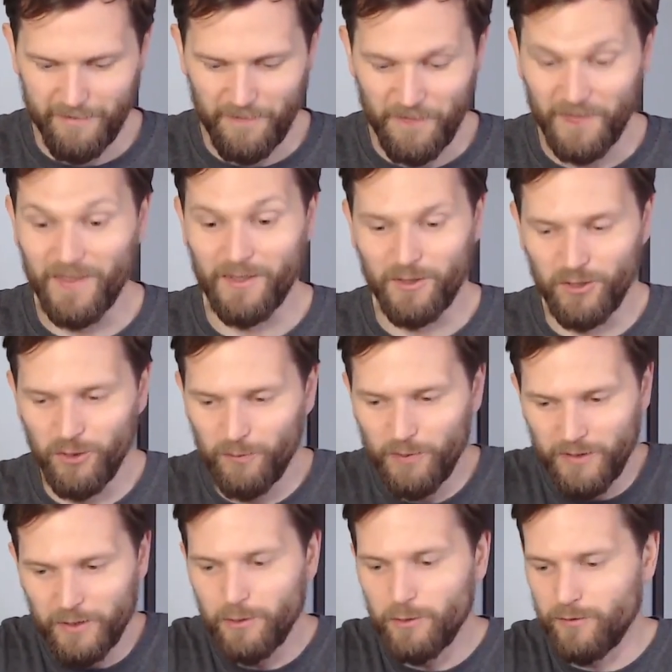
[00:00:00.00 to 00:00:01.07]
They're super
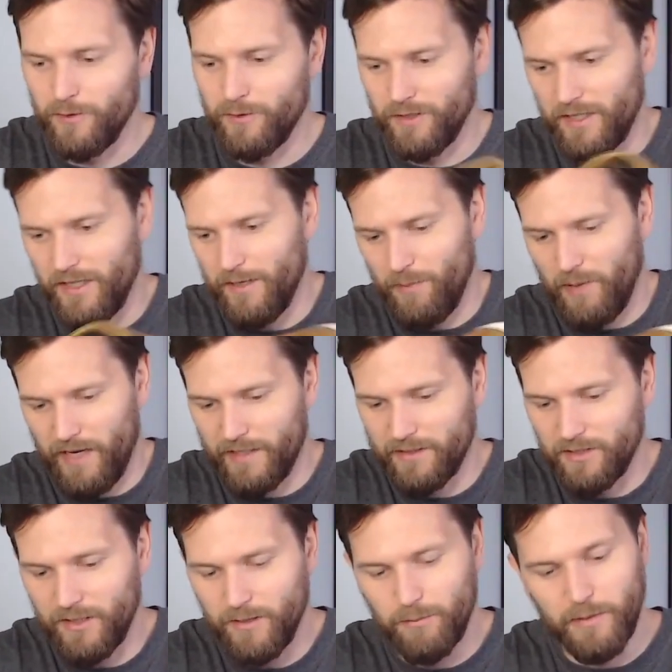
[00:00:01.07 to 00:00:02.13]
useful to keep
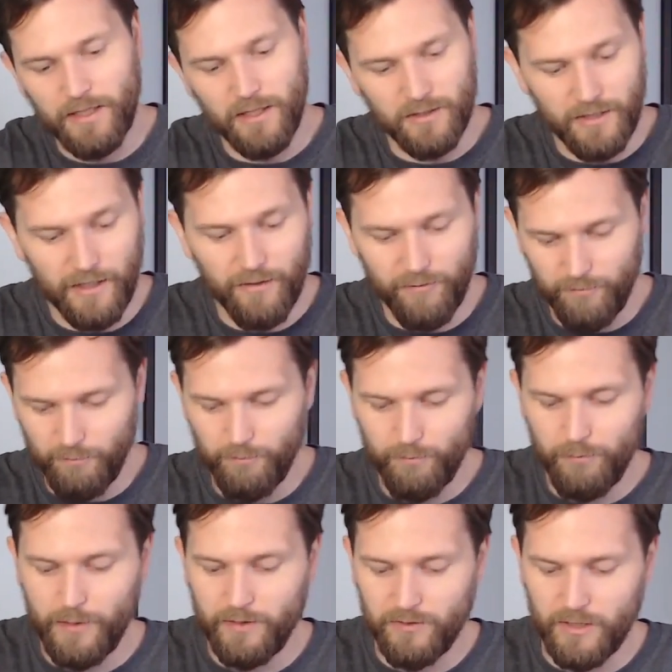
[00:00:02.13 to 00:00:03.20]
plants in because they have
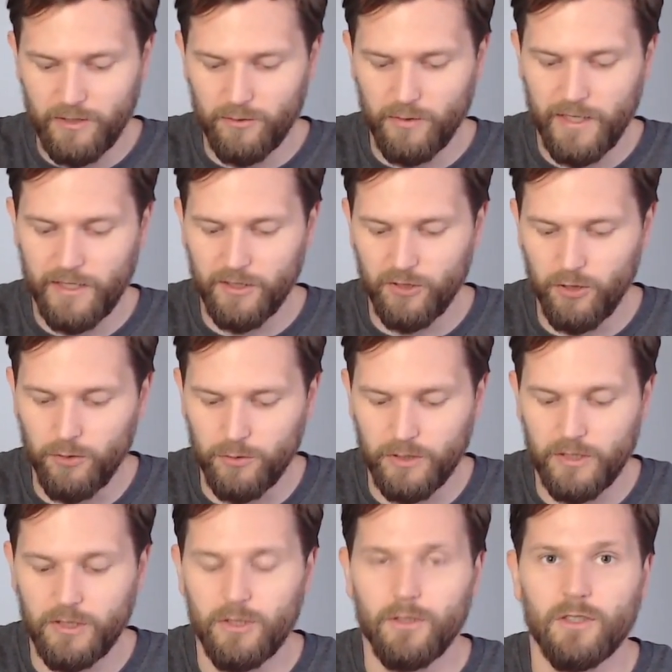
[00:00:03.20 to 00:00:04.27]
built-in drainage holes,
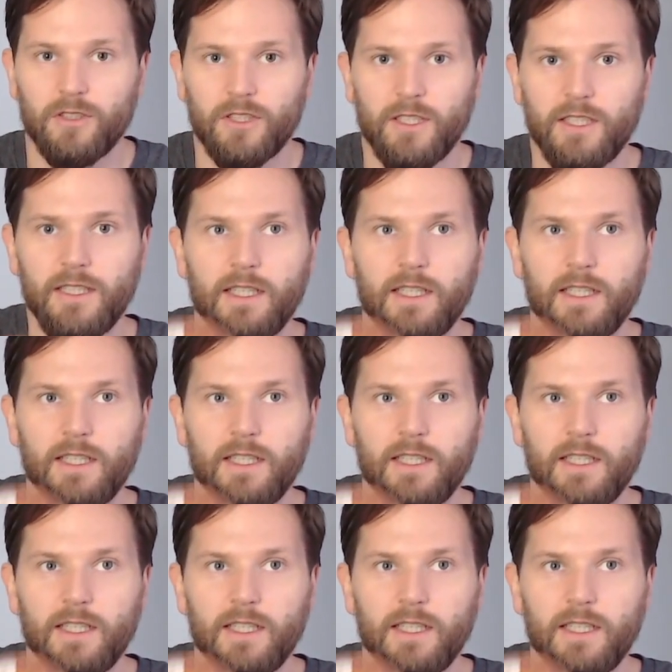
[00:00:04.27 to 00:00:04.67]
as you can see.